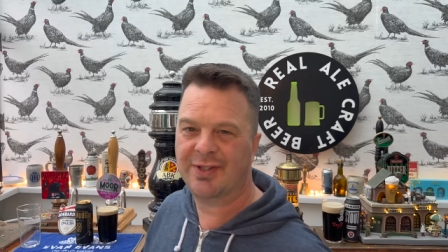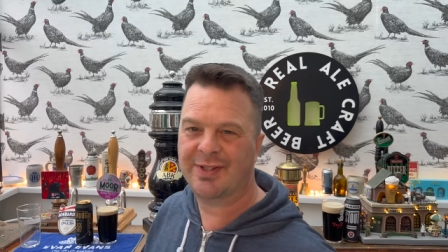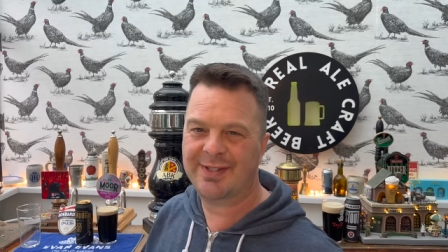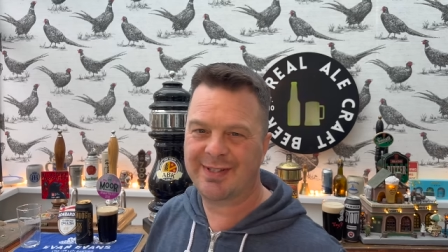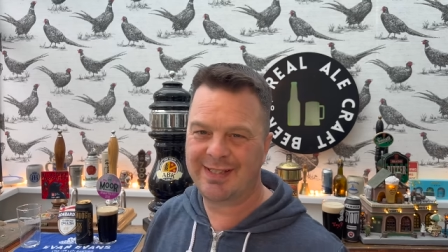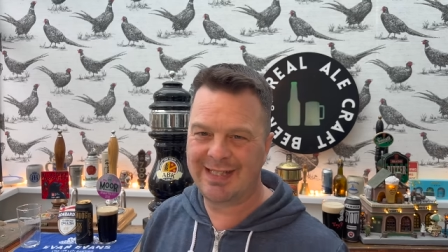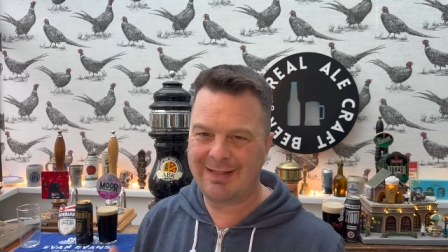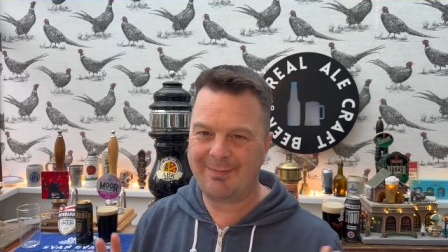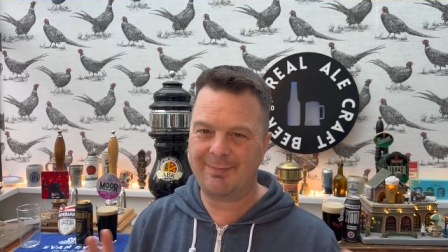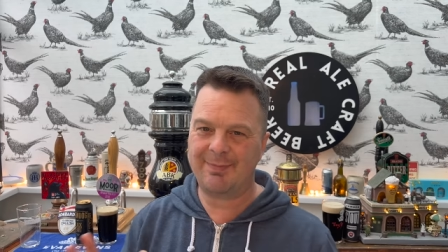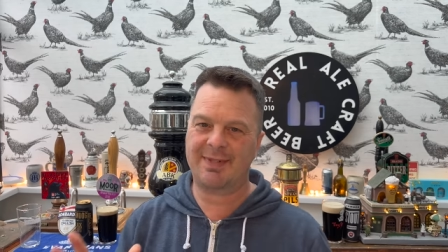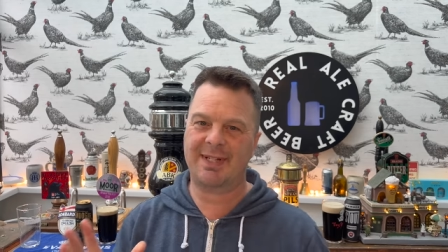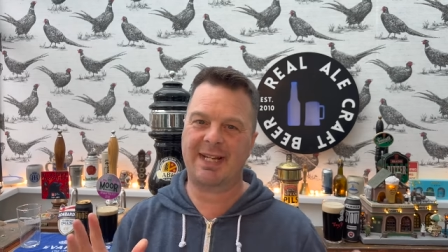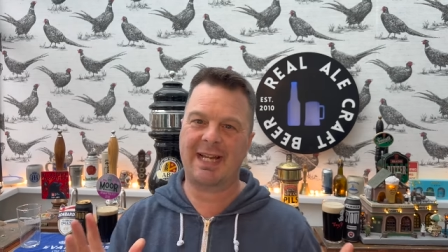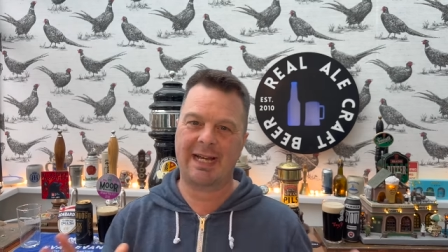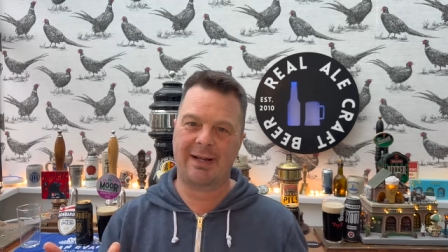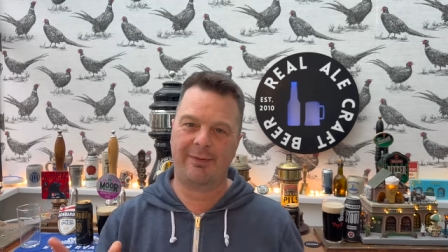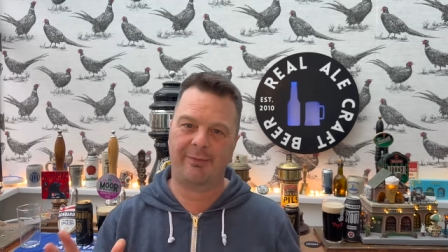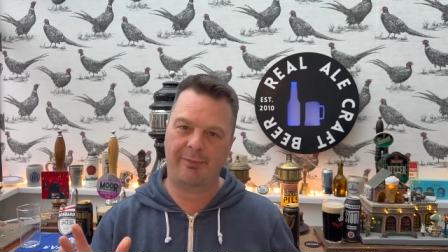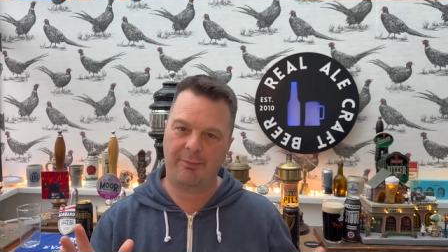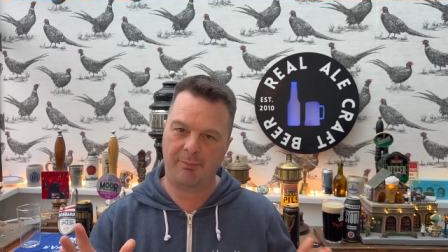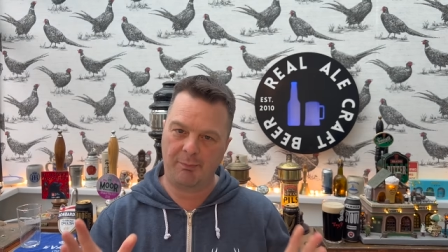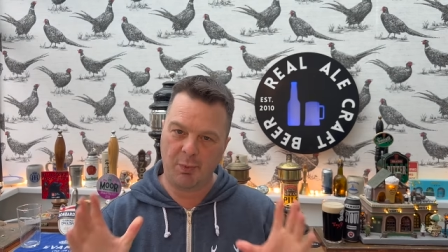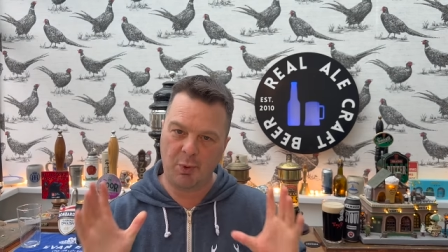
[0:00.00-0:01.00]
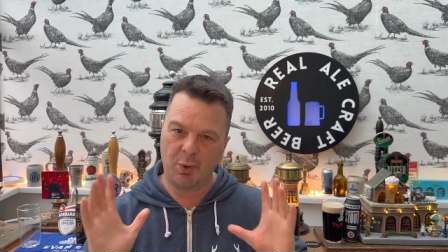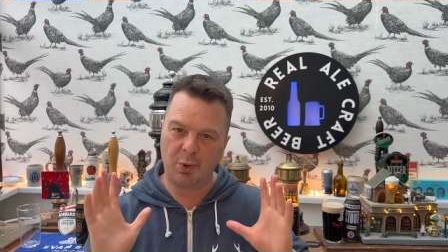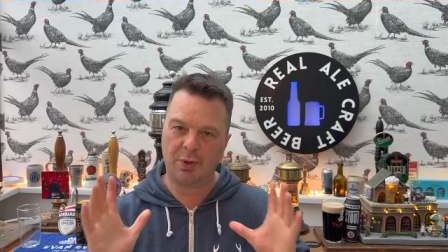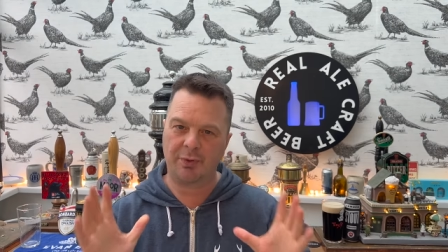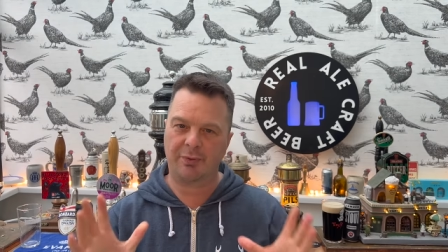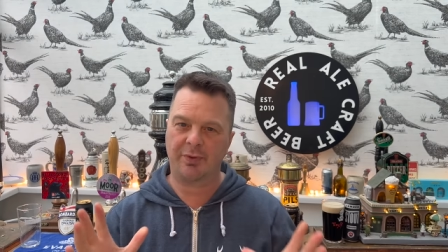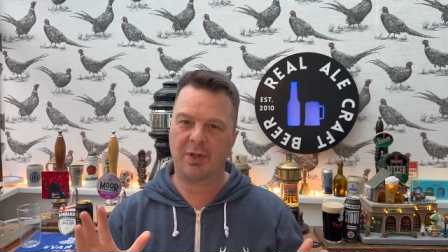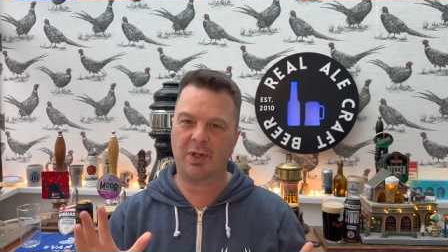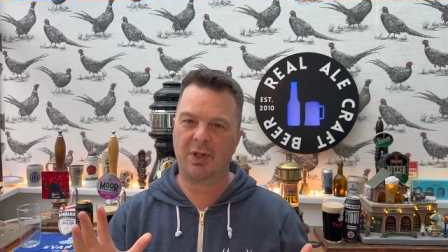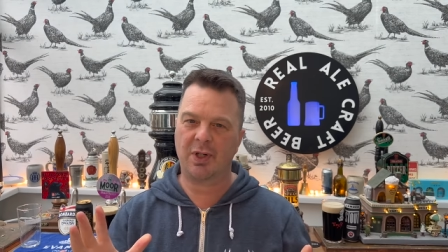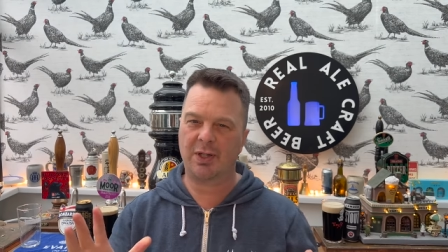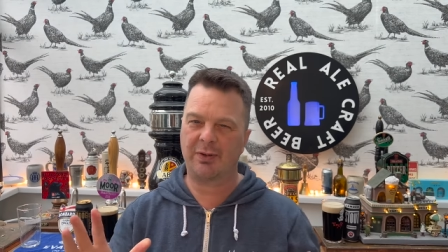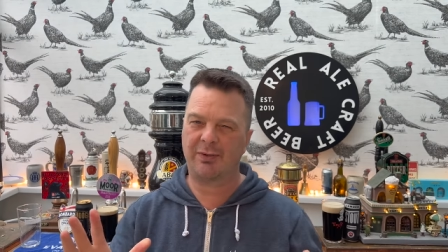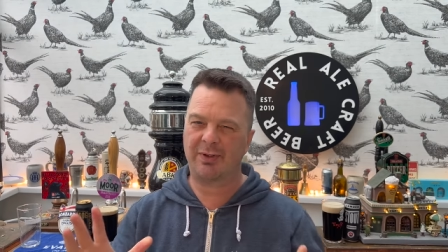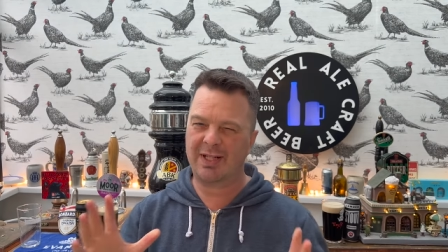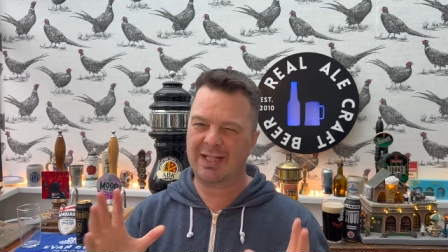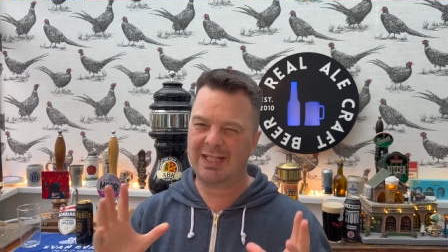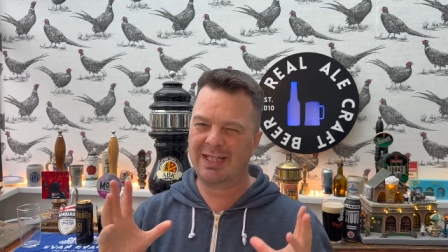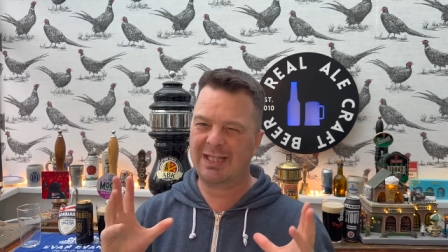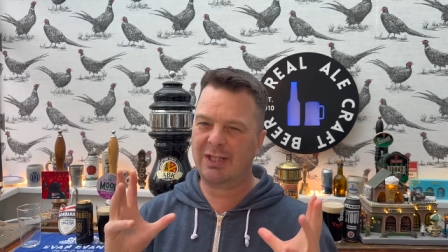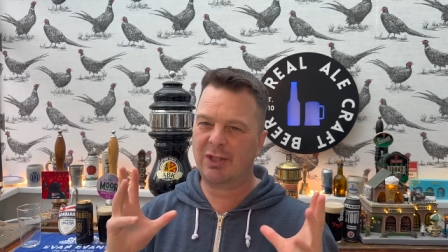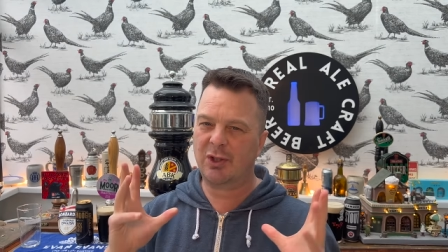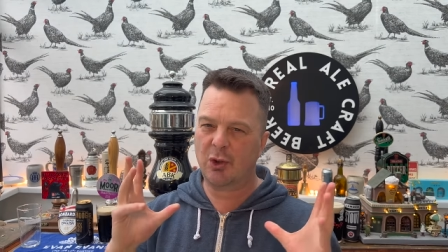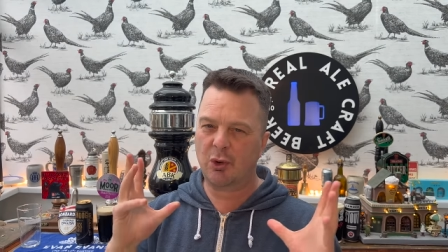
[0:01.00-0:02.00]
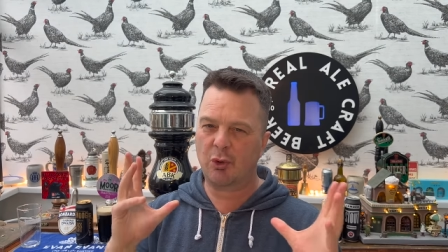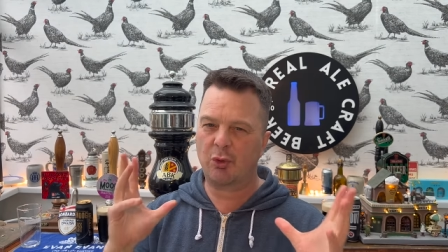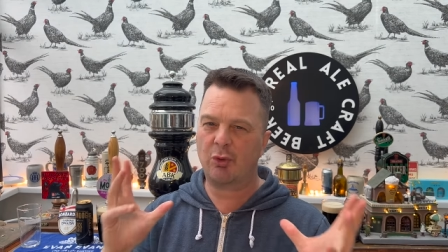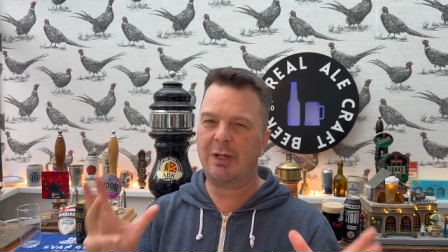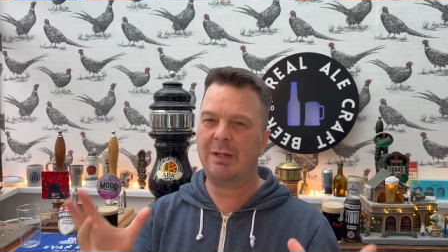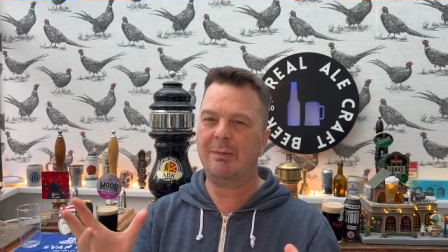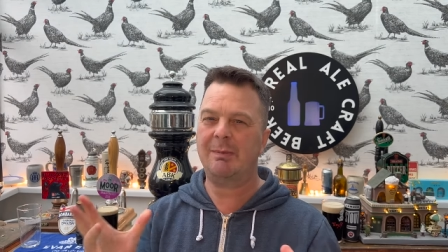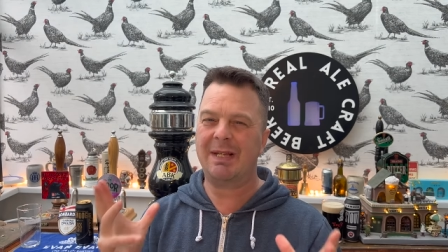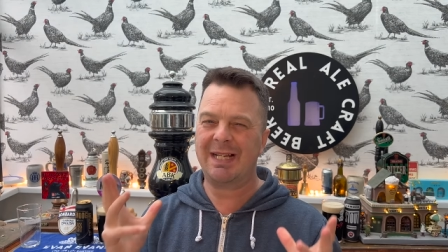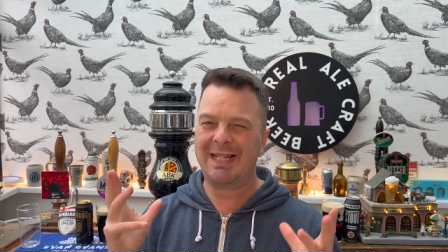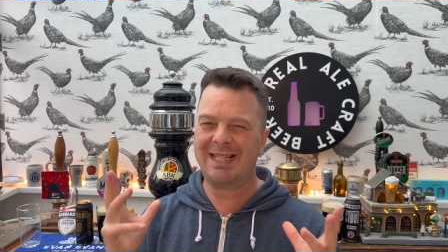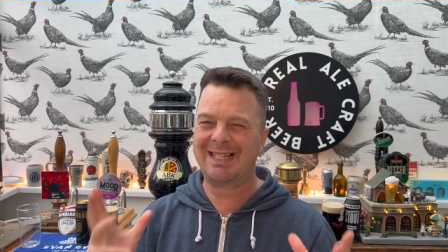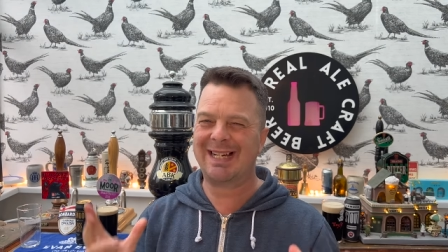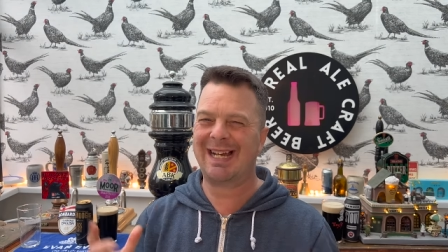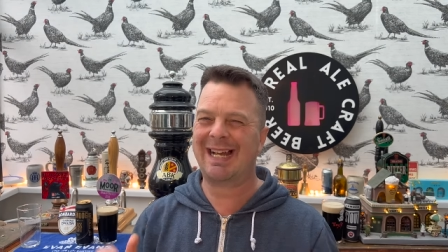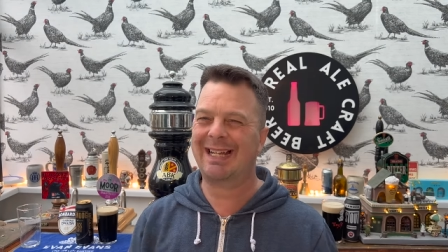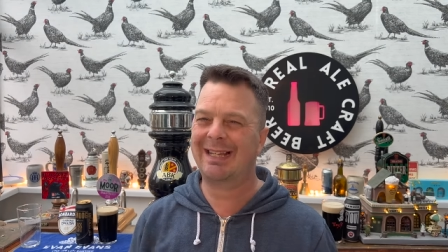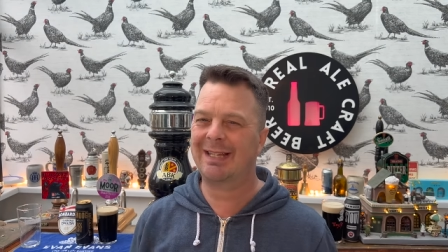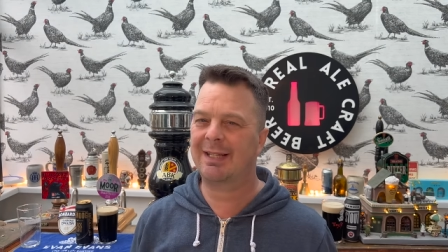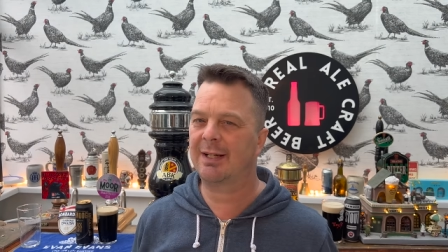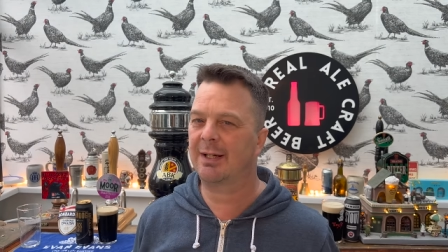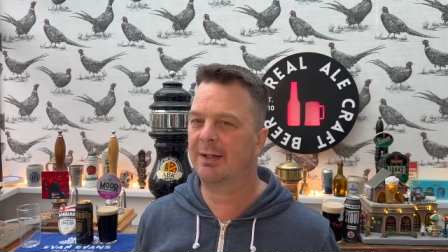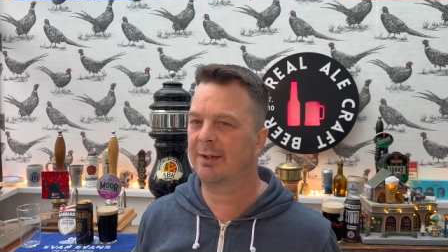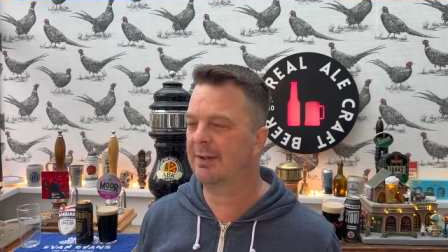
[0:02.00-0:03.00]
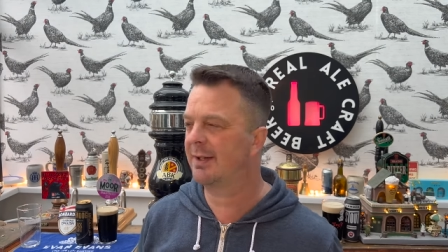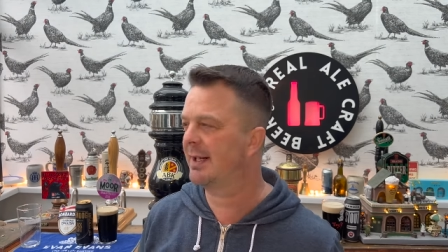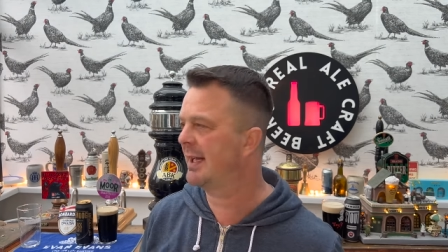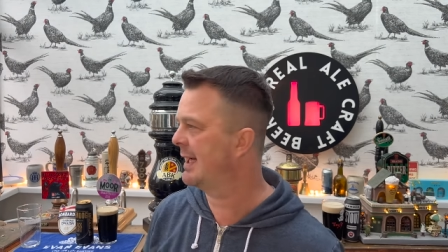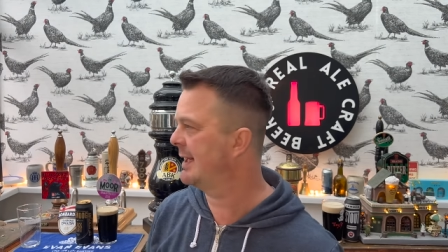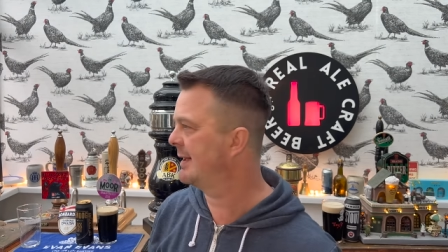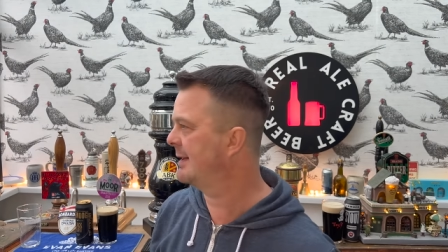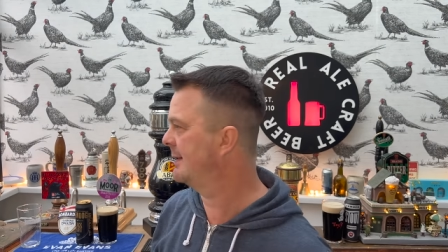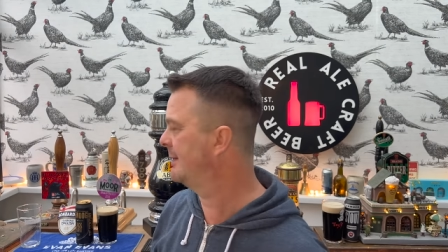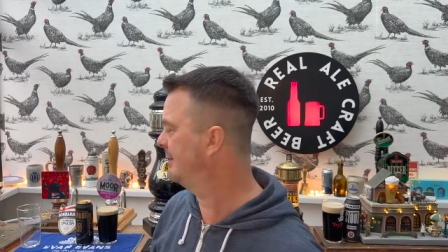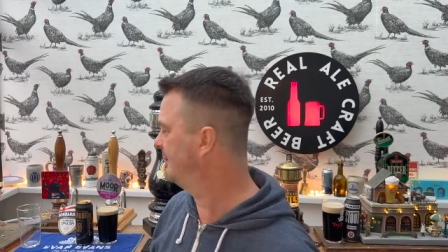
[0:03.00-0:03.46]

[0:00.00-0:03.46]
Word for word: seem to have more of a kind of a creamy tan coloured head.